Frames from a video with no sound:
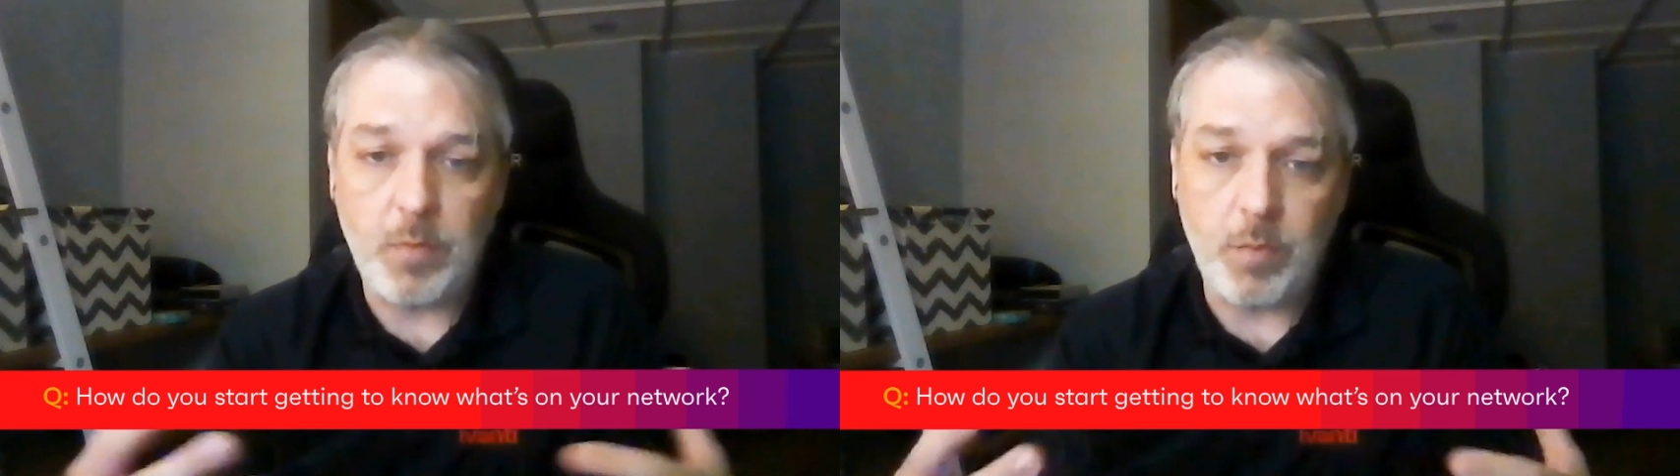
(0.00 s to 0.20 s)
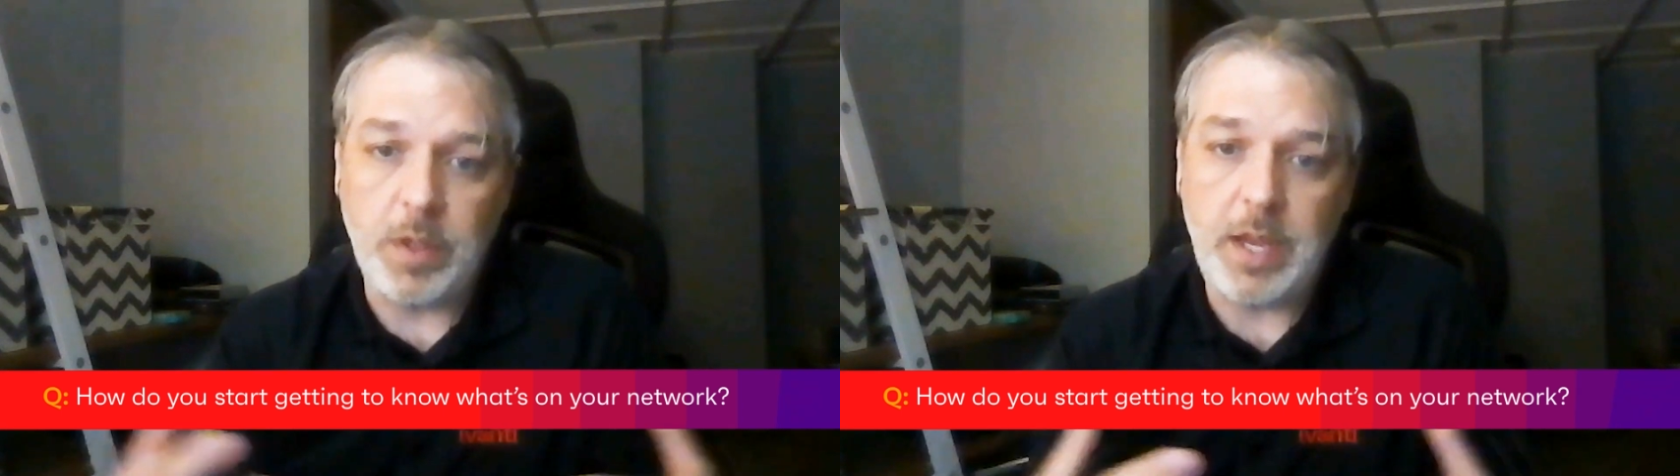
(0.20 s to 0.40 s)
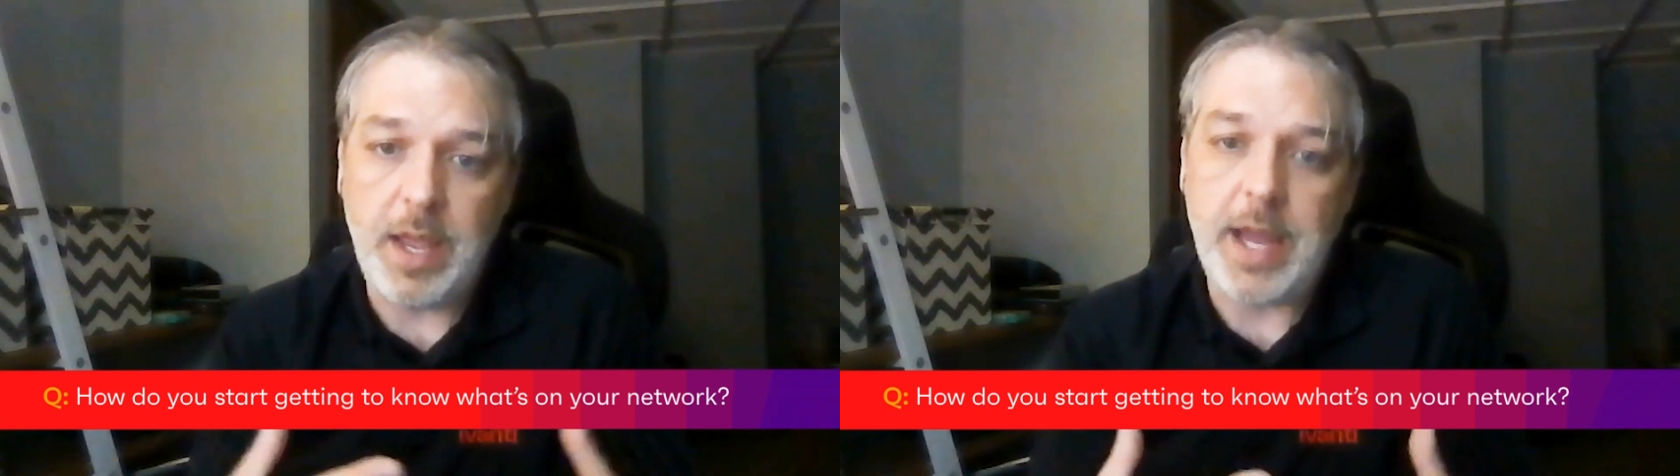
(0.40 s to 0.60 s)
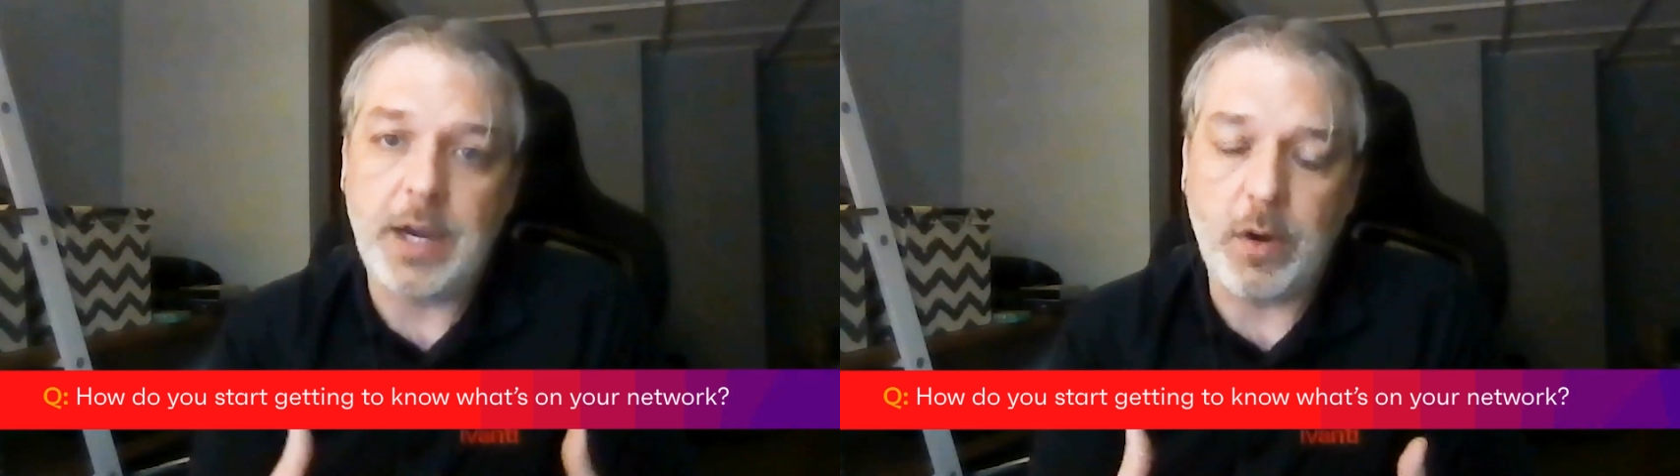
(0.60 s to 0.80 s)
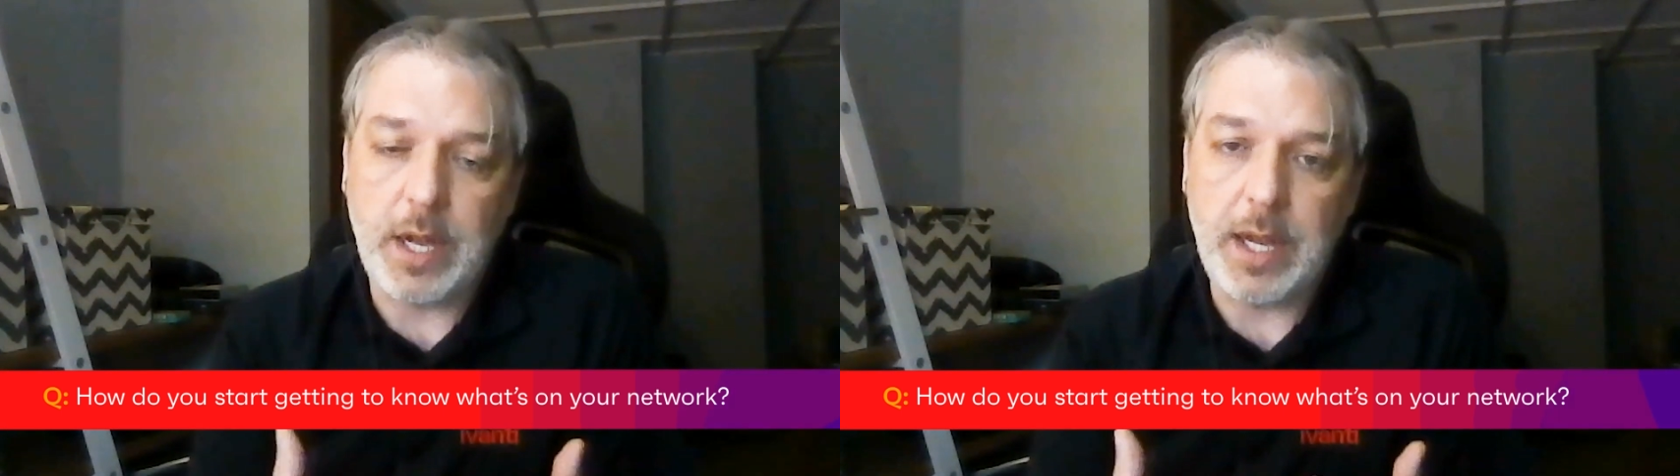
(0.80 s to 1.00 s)
and really
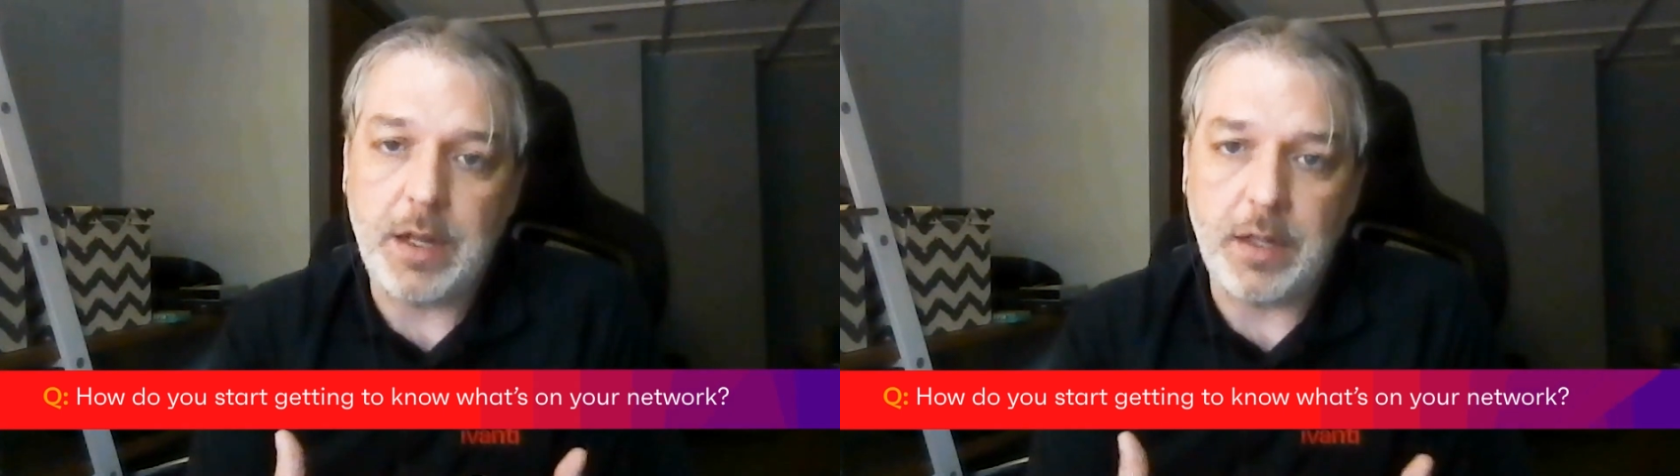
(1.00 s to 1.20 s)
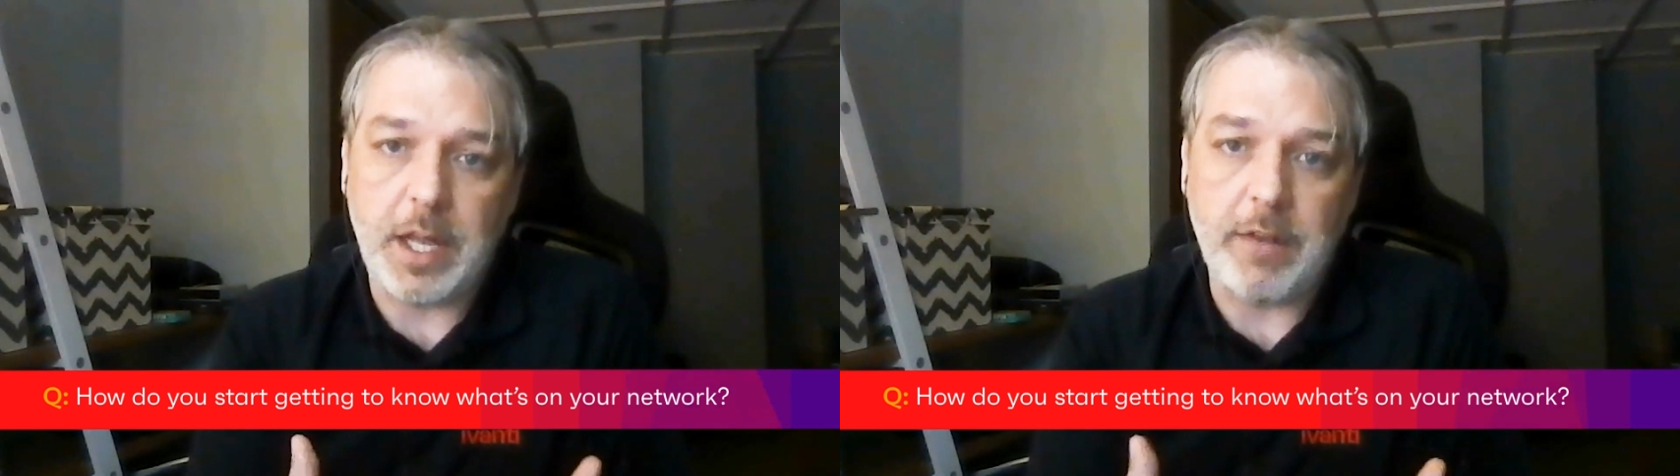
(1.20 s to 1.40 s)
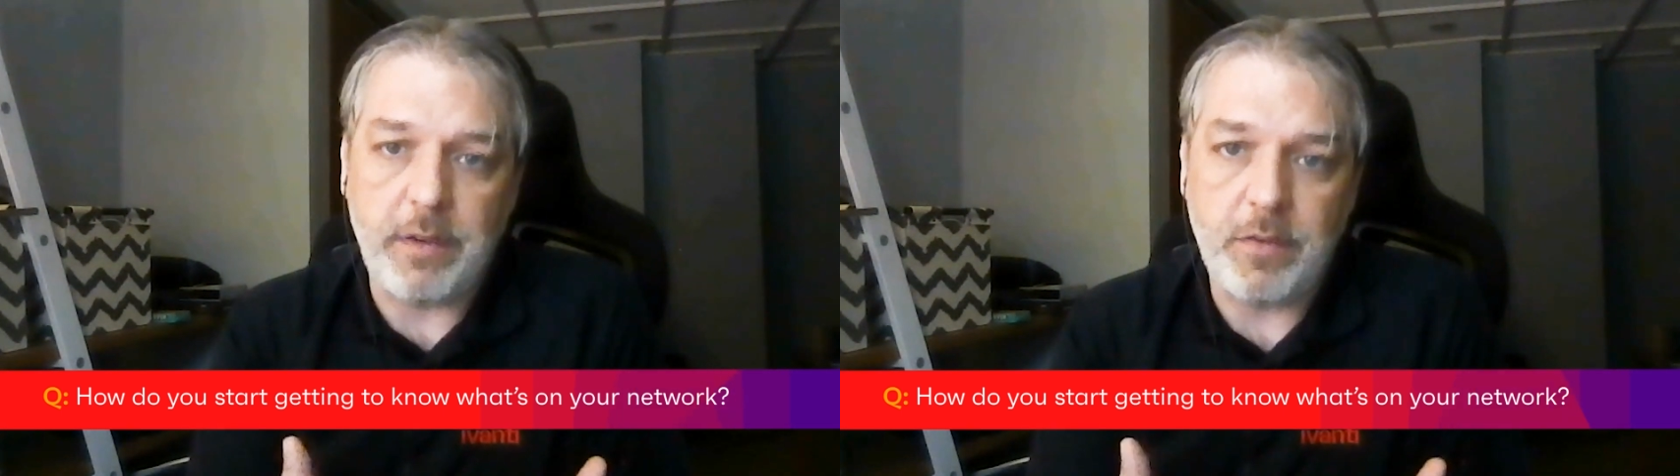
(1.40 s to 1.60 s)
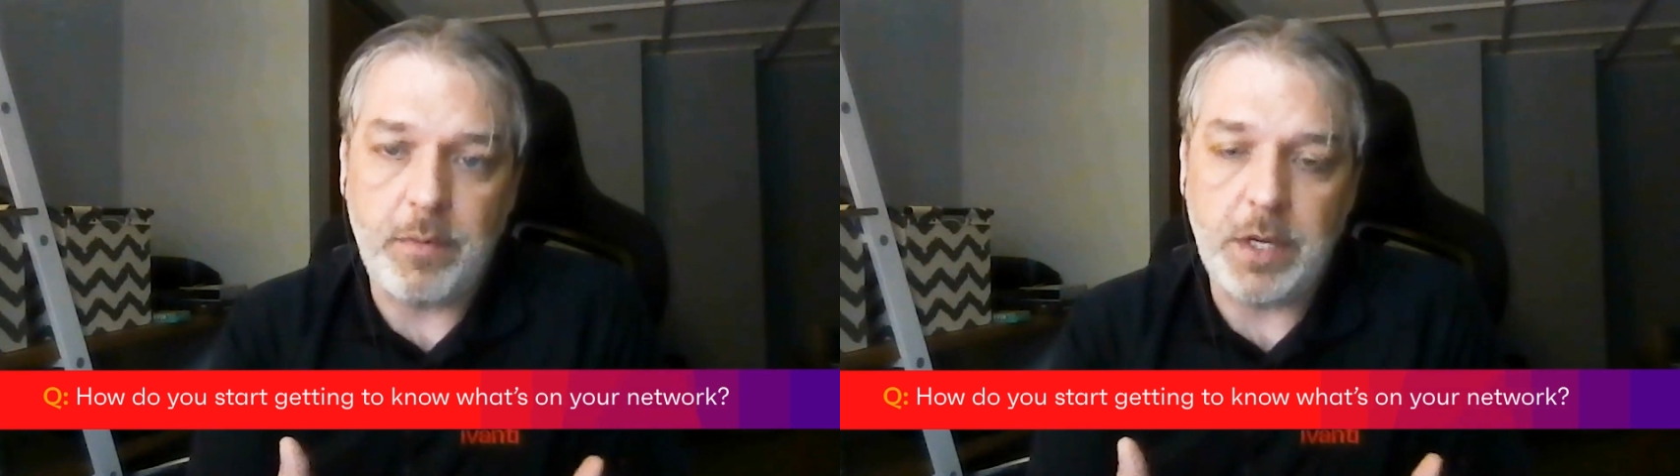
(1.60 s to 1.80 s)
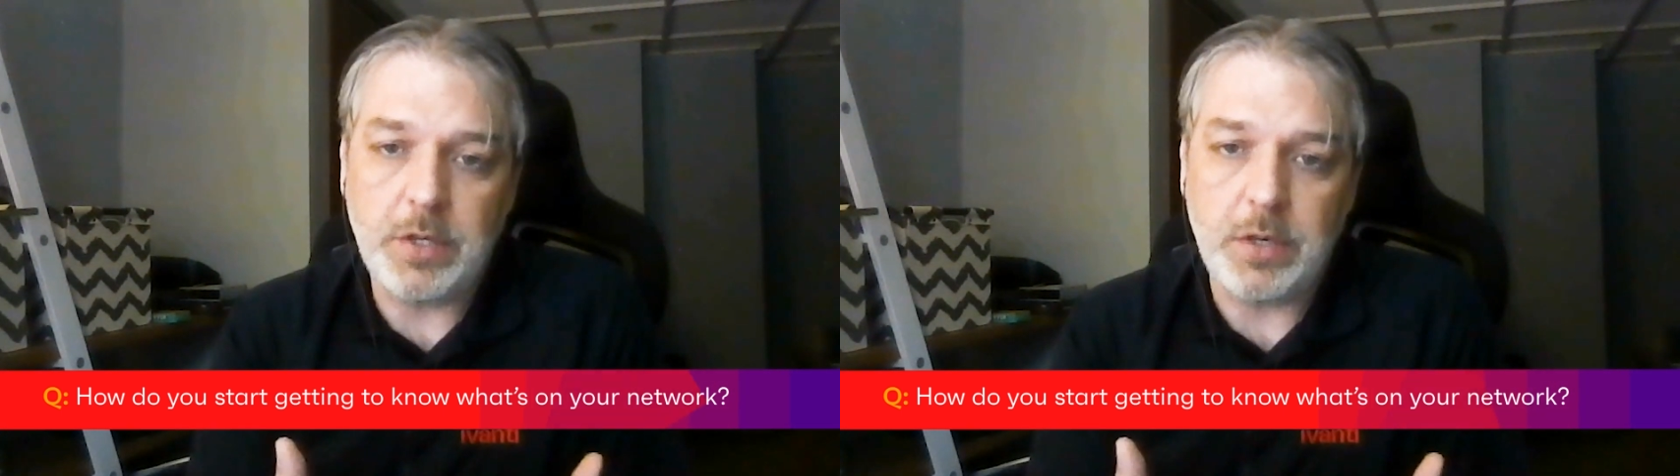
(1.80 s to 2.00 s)
aggregate a lot of
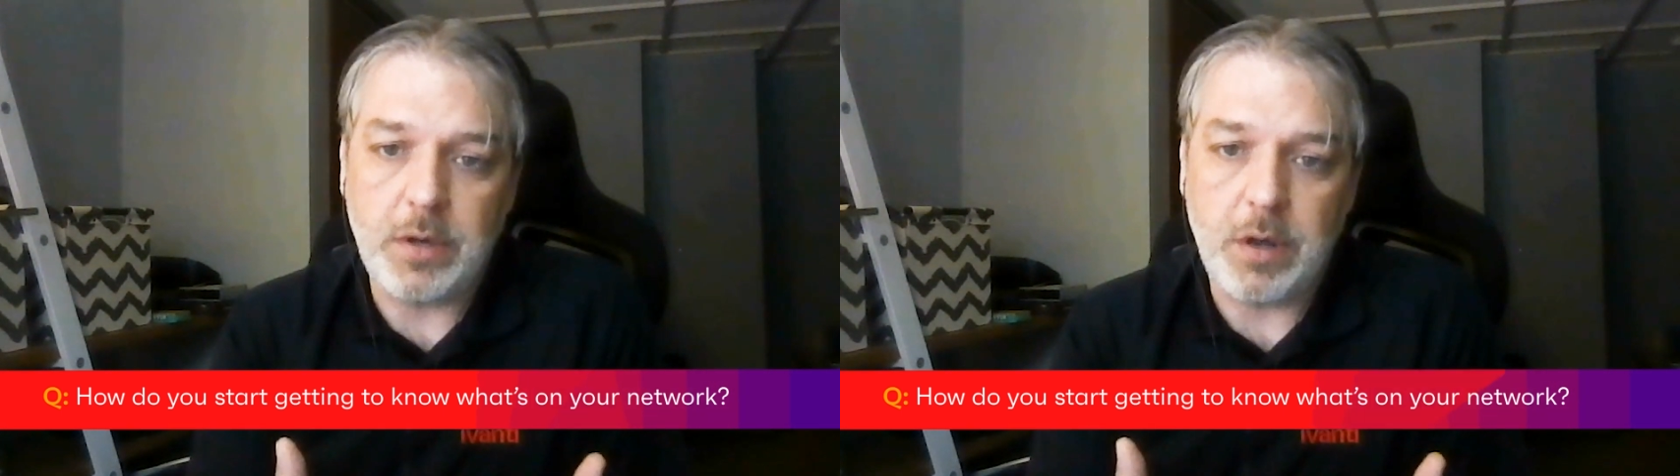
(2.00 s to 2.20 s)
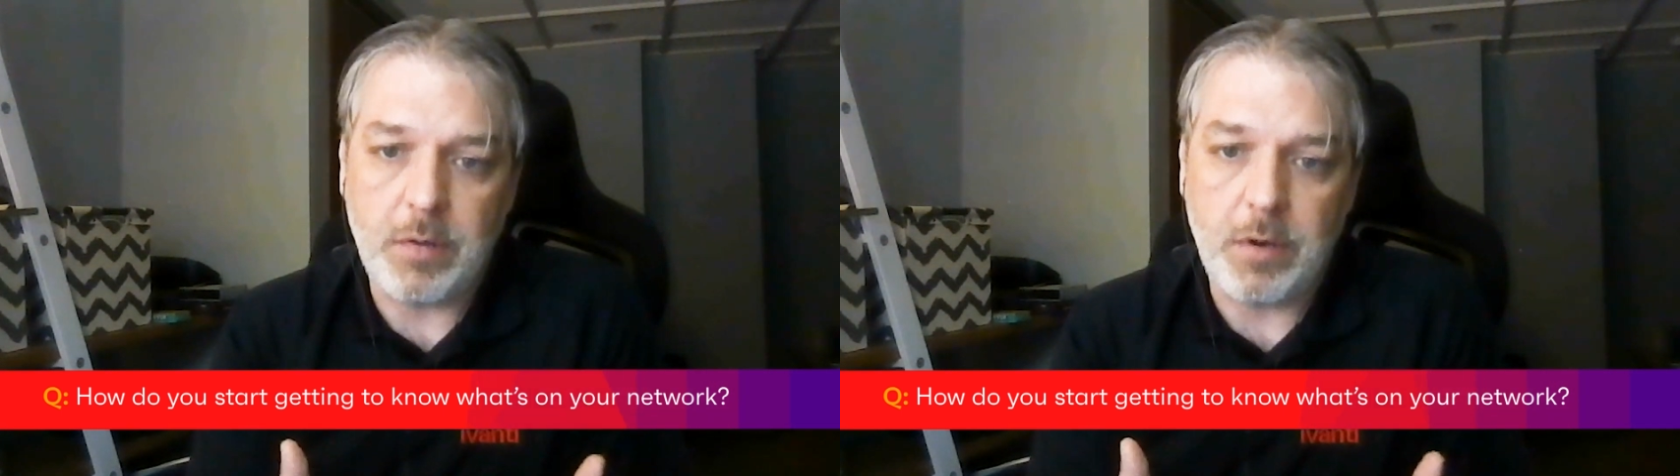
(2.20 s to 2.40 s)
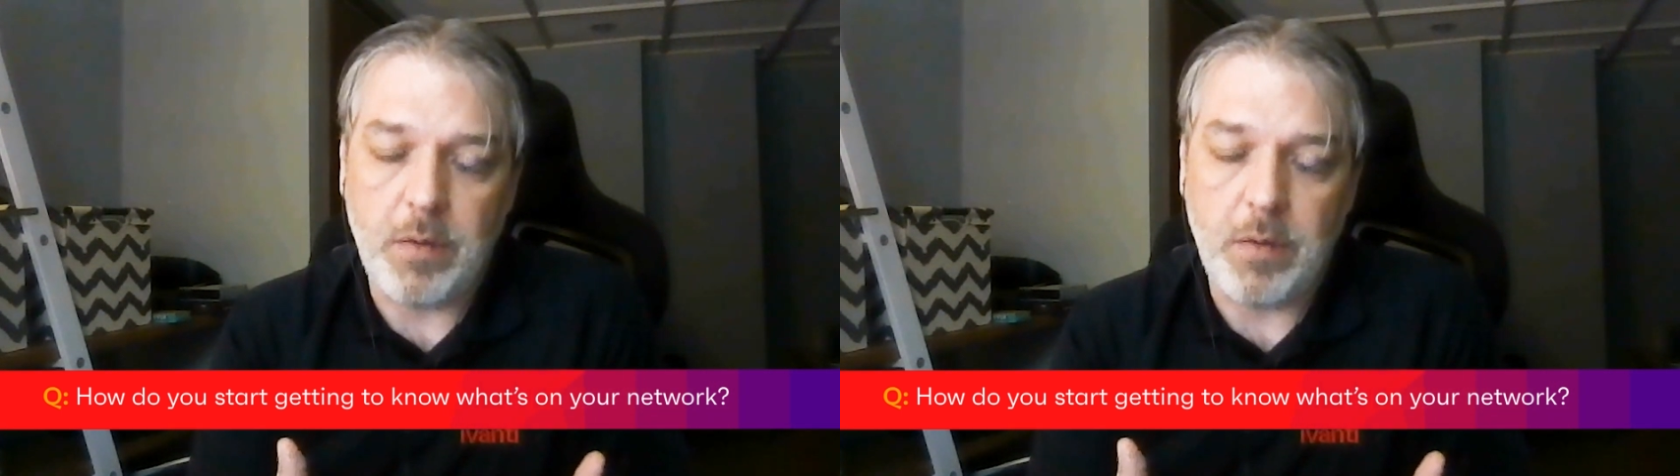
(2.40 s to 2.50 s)
information ar